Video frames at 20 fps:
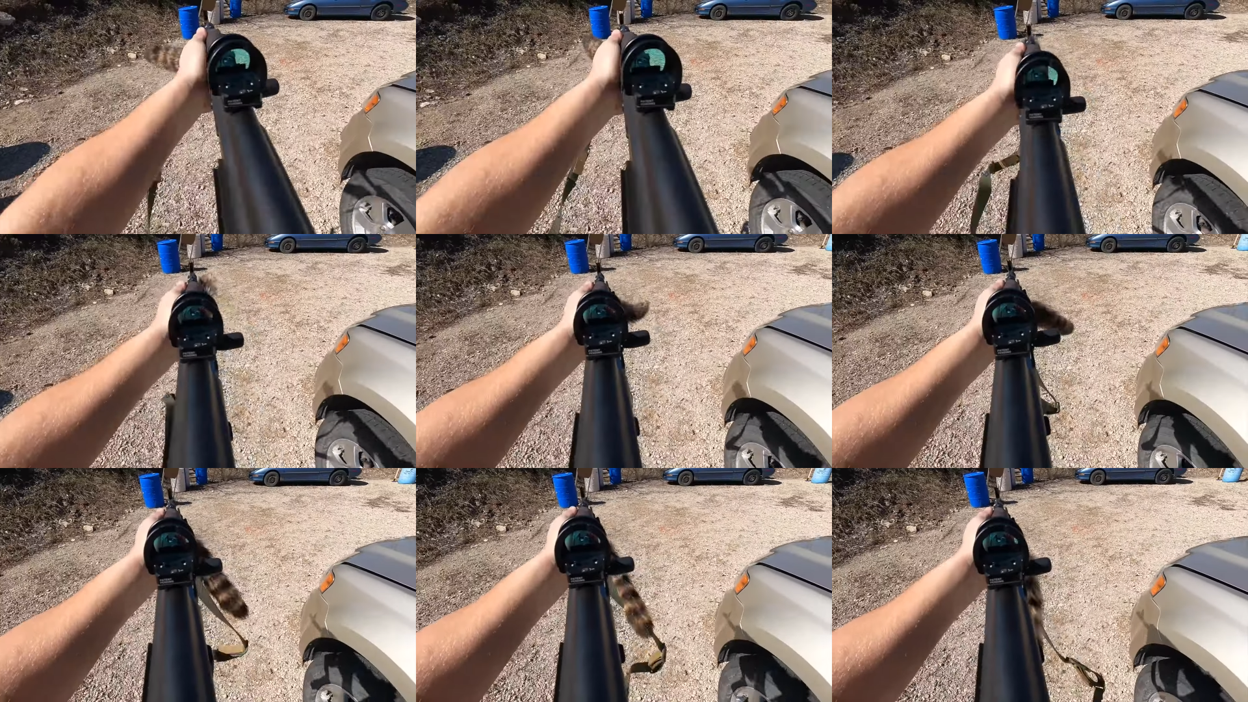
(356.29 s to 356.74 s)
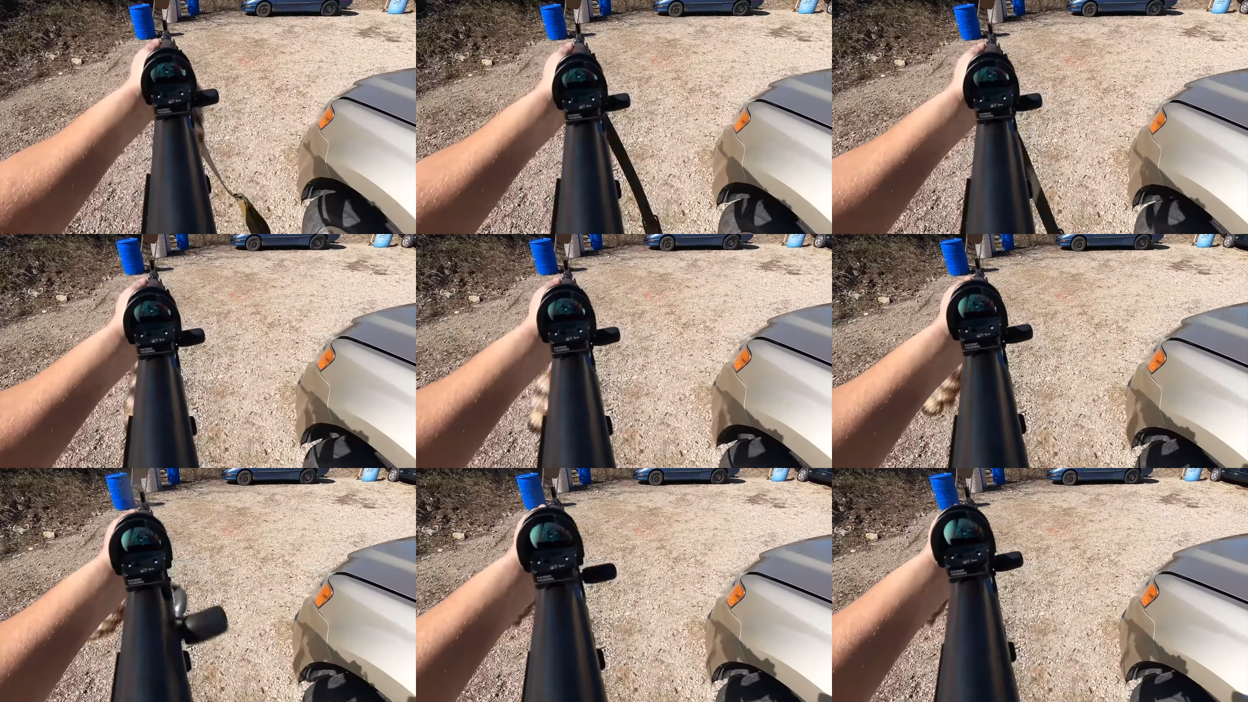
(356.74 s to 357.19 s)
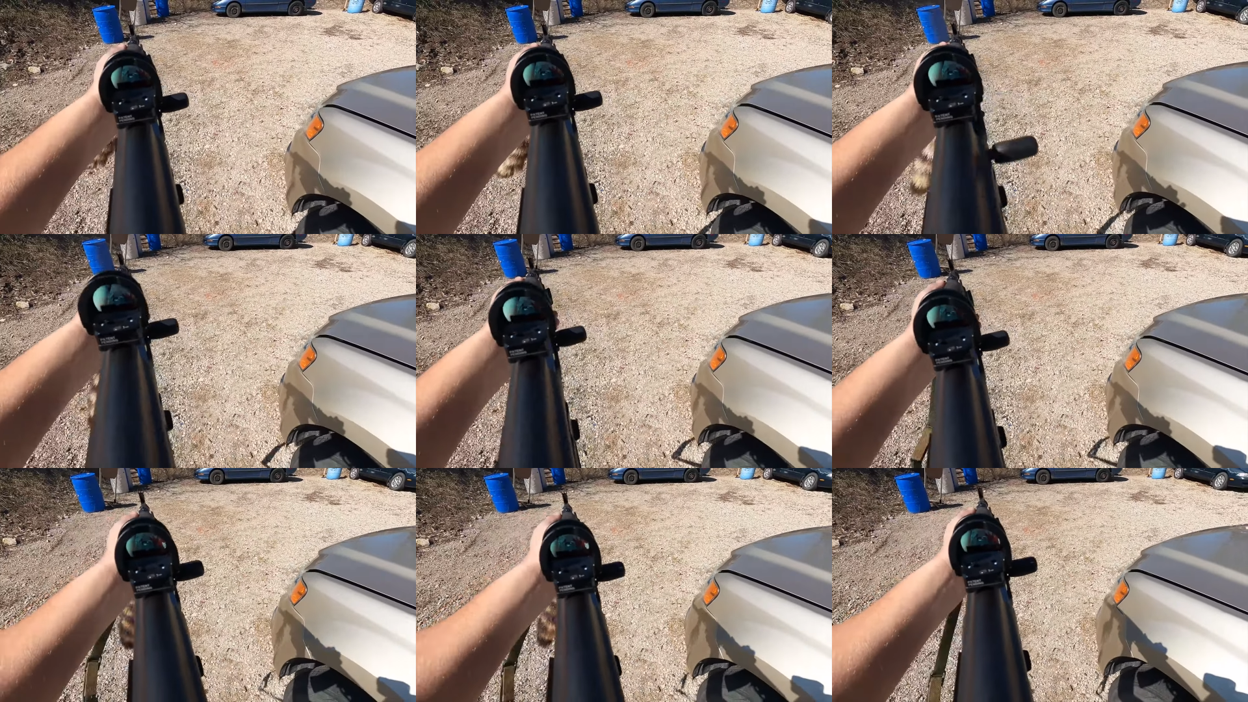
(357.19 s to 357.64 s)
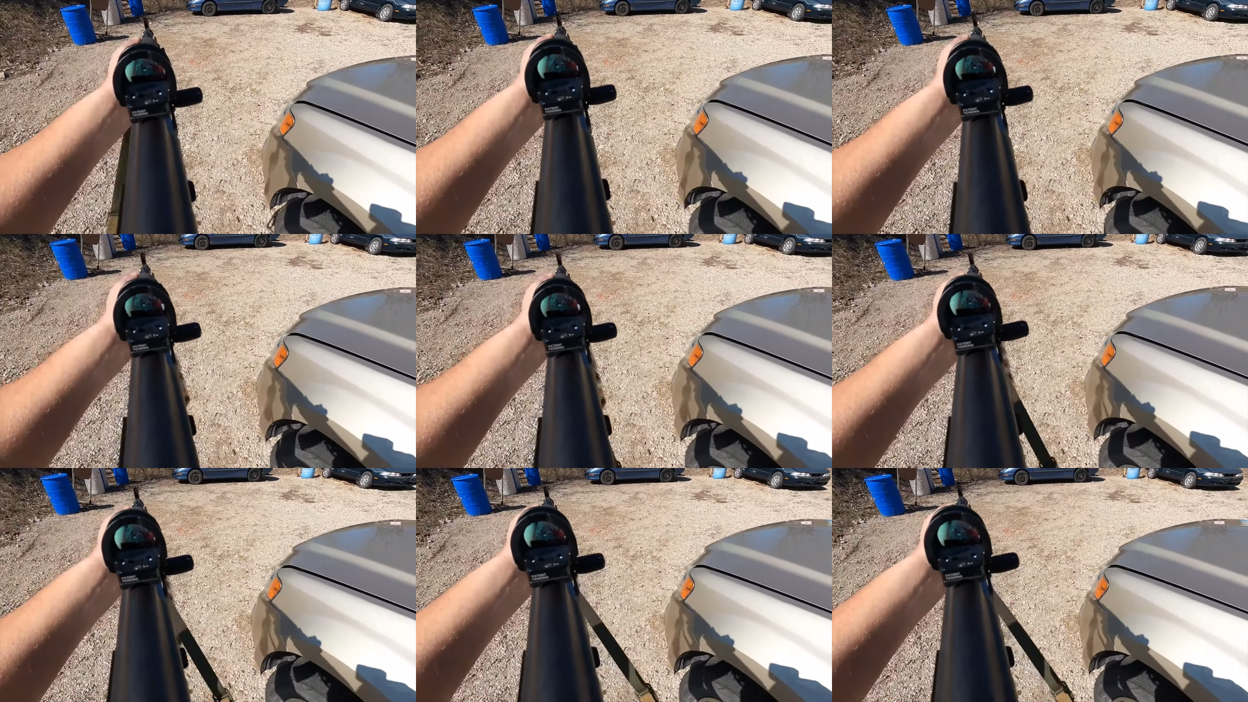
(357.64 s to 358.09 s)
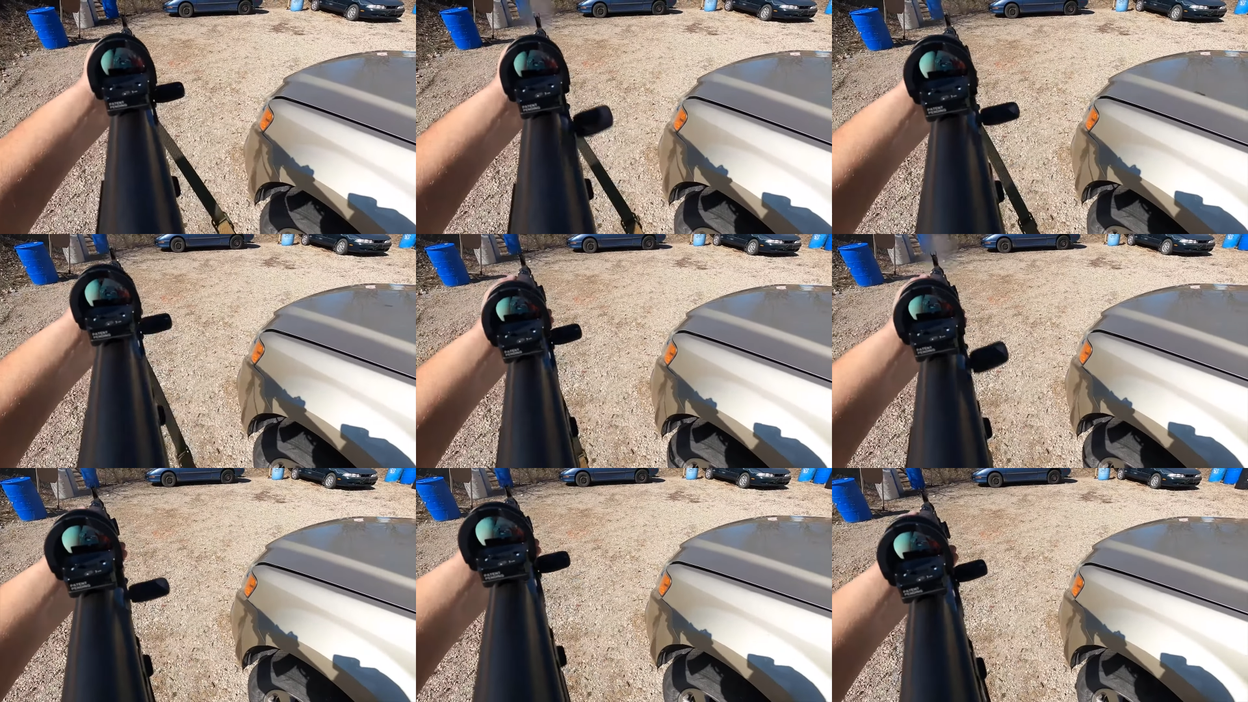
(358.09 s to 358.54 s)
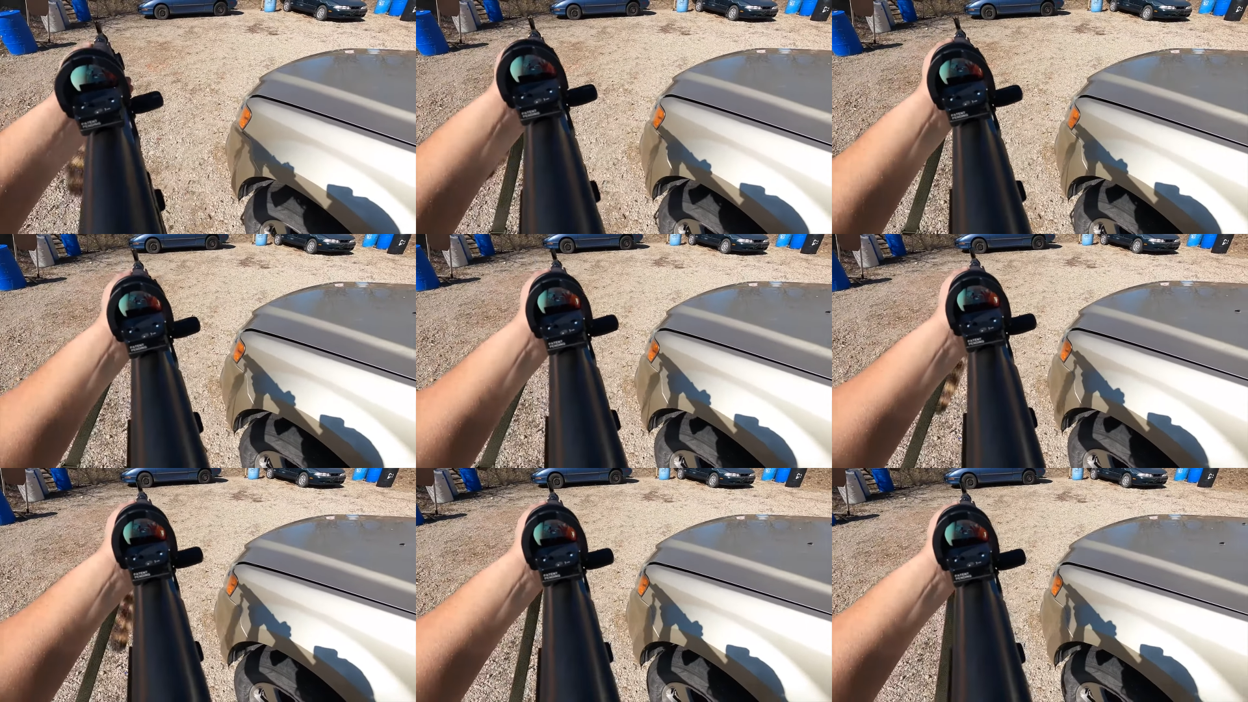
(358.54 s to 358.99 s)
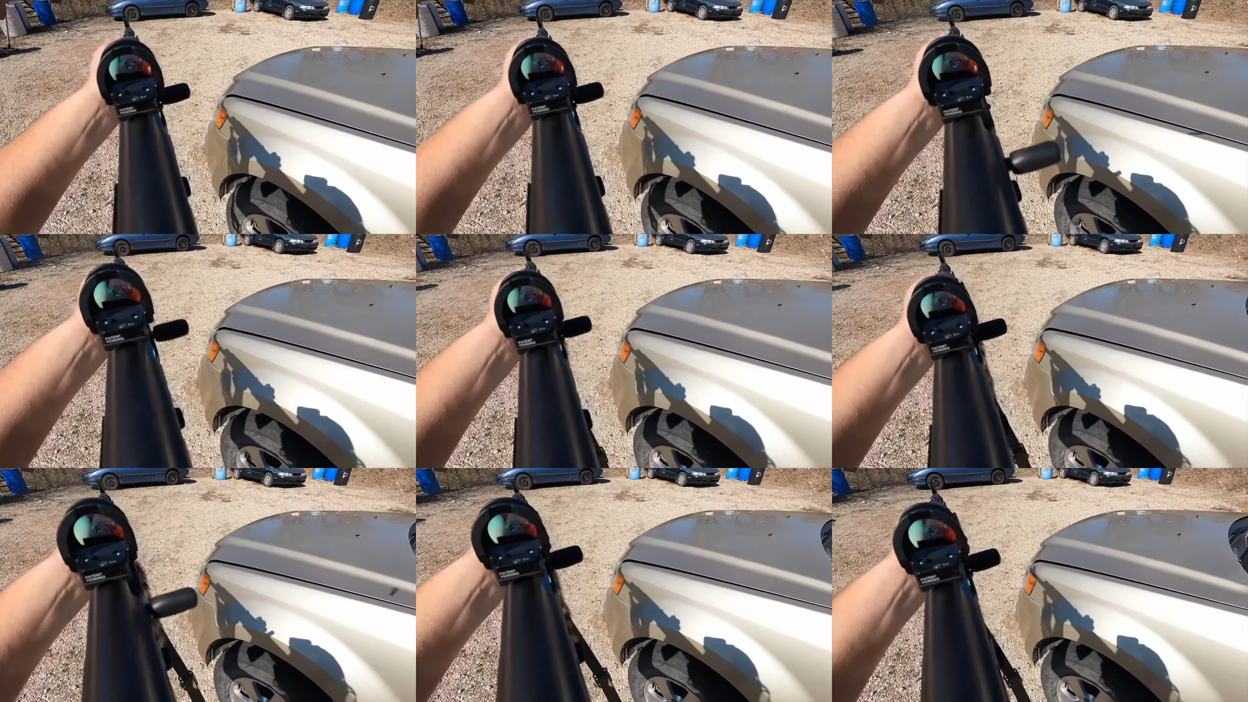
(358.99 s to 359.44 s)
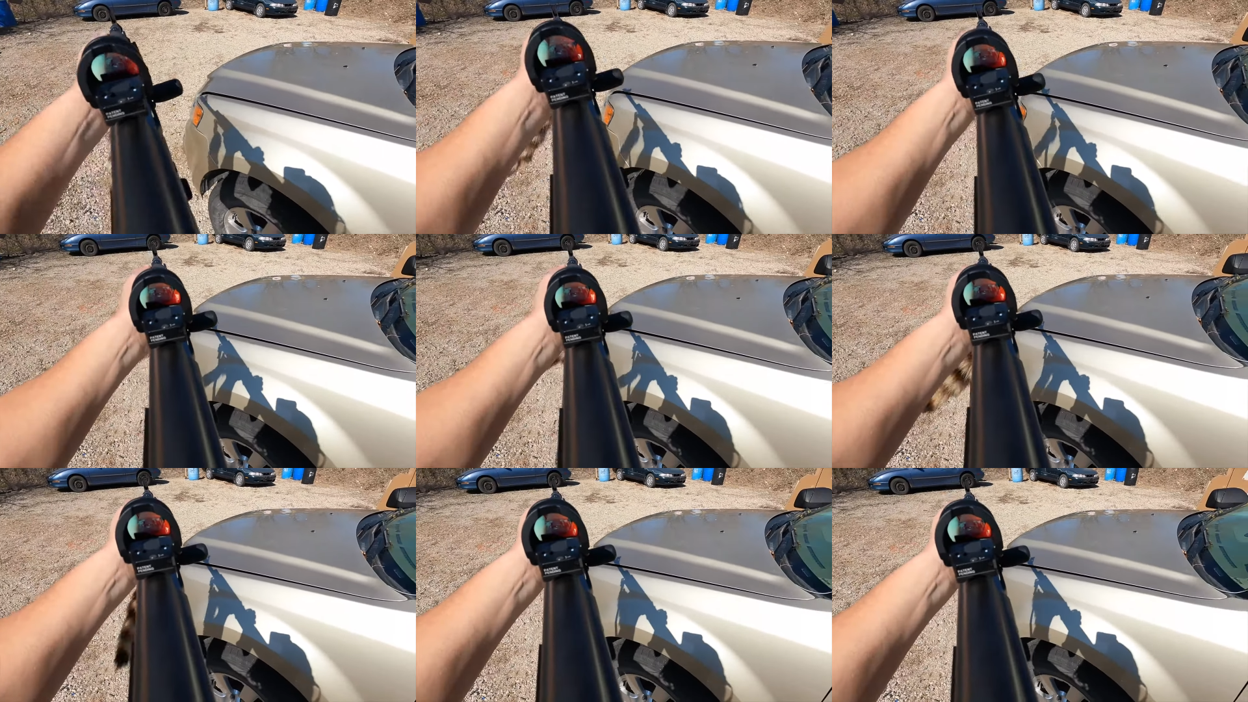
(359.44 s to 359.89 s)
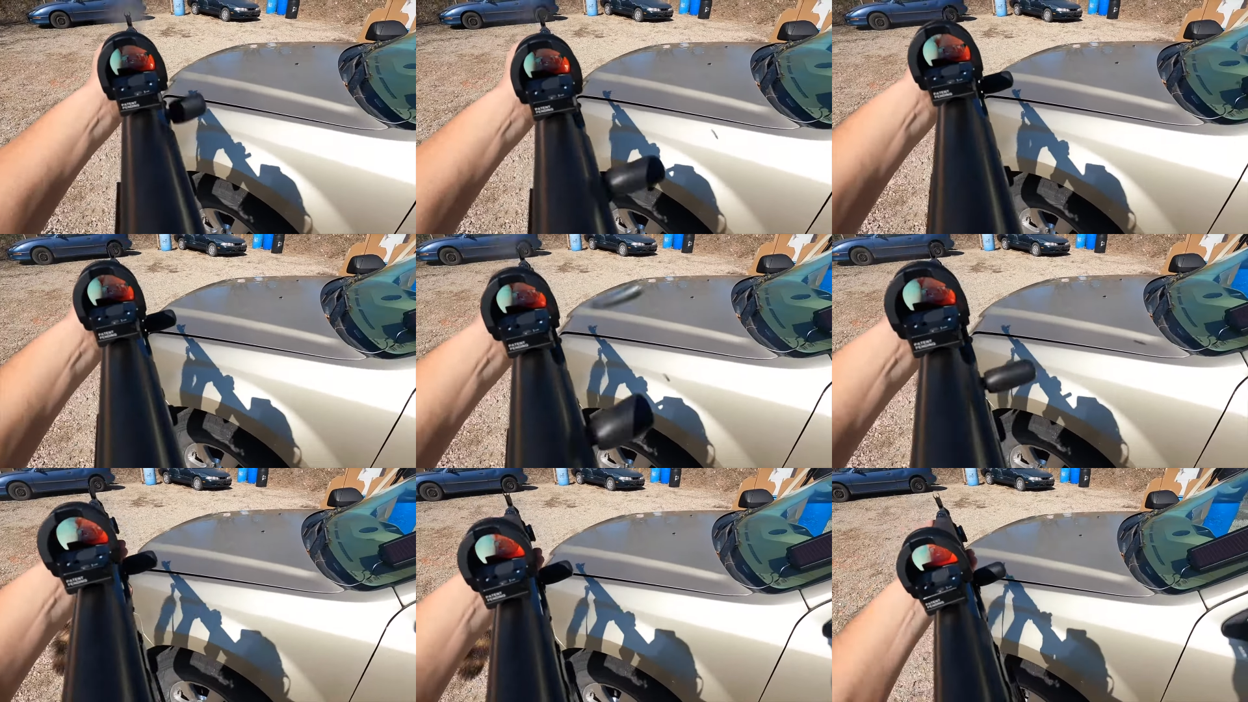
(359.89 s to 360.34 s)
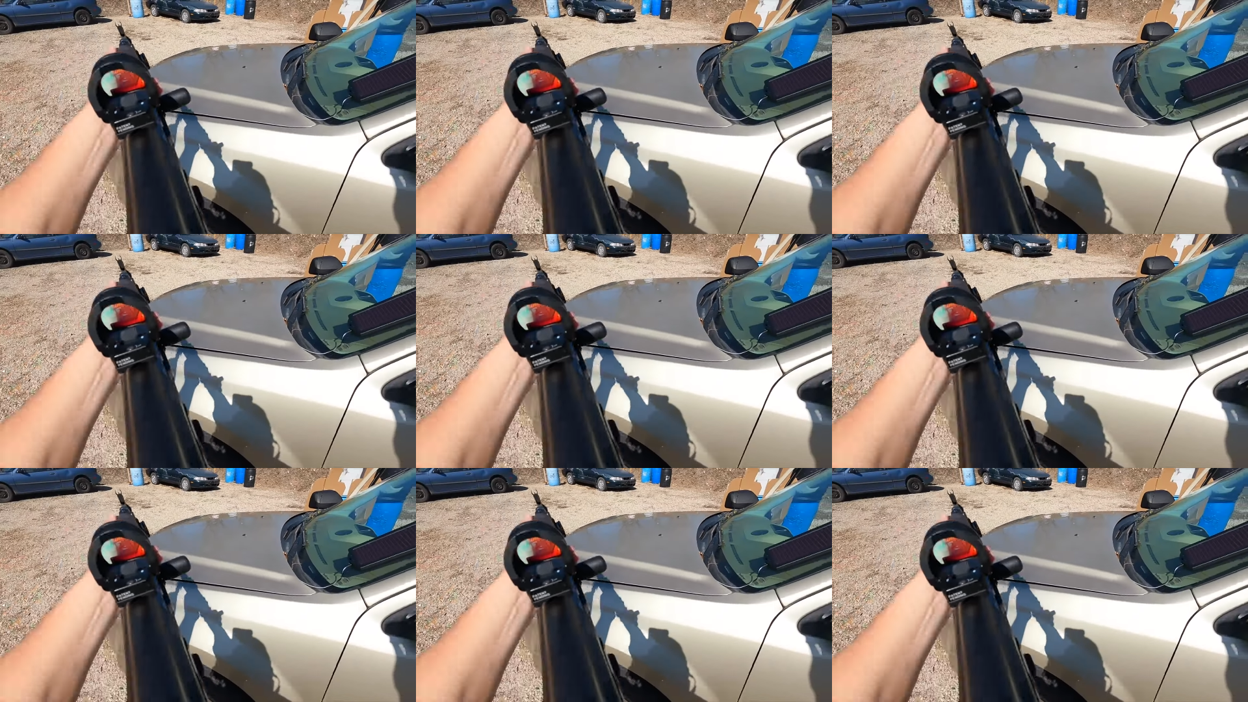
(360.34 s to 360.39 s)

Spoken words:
Nobody's mouth can be seen.